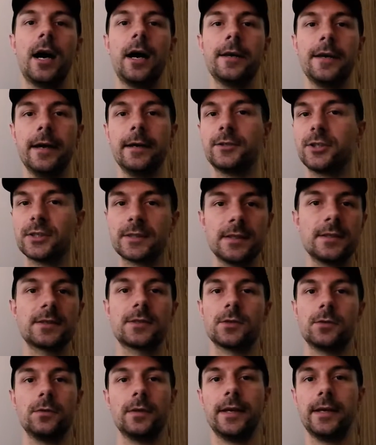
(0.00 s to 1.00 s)
yeah, just
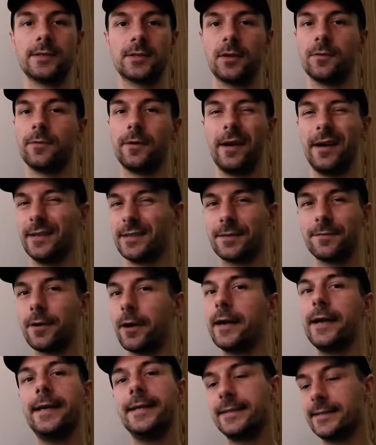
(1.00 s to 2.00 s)
install their software. It's a
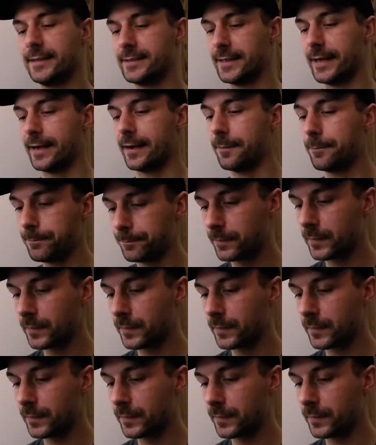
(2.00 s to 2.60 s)
very easy setup.